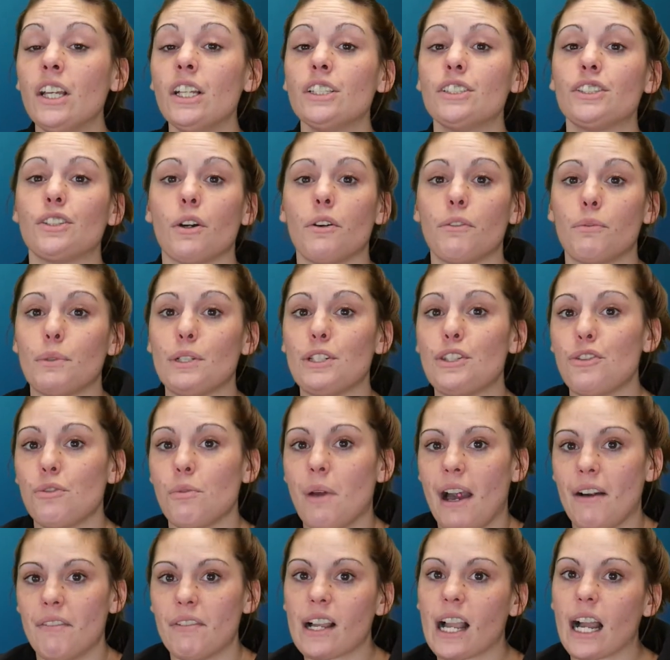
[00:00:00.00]
So if we do
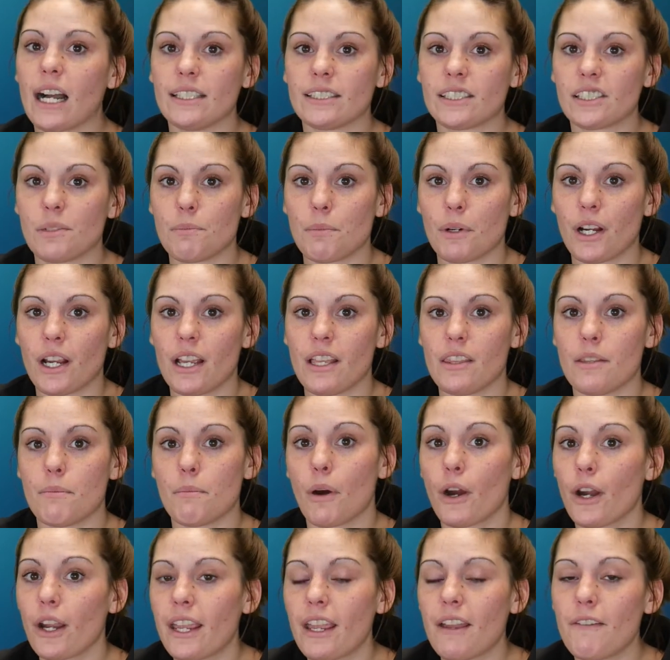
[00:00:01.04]
have a customer in the
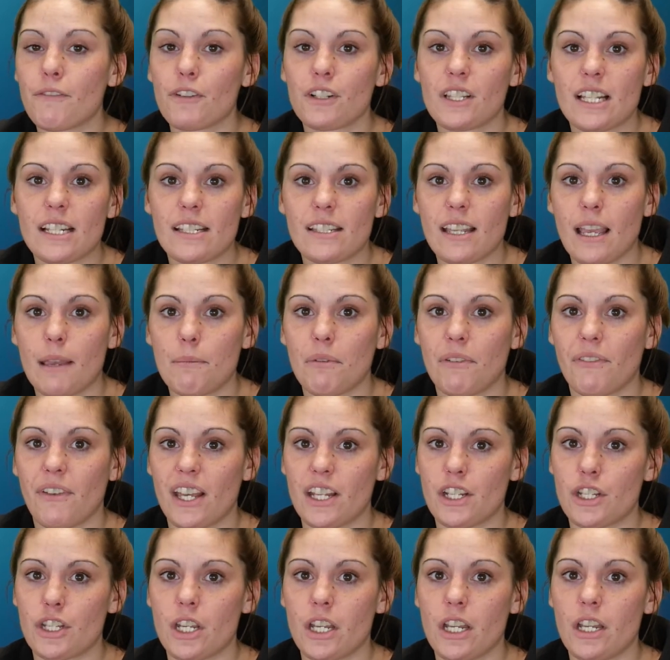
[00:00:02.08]
market for this type of
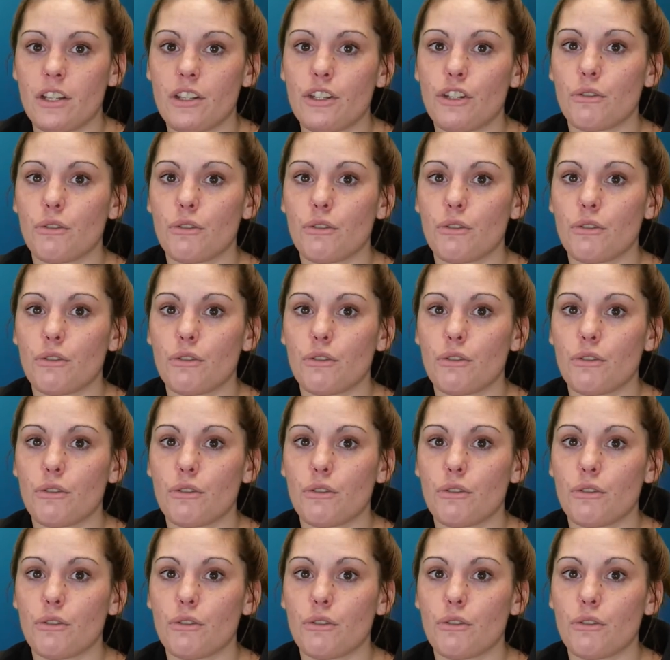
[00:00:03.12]
engine,